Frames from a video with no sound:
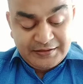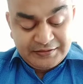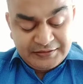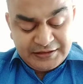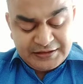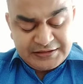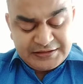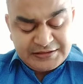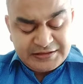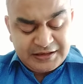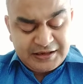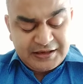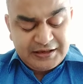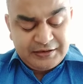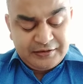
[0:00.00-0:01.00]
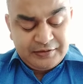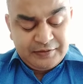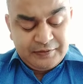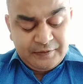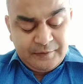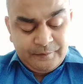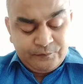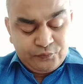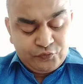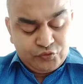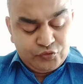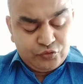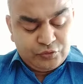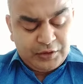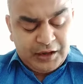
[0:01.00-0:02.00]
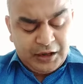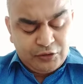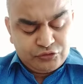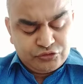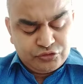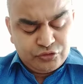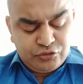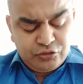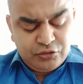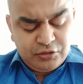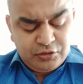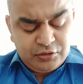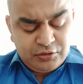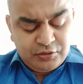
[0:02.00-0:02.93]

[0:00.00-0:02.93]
This is akin to the household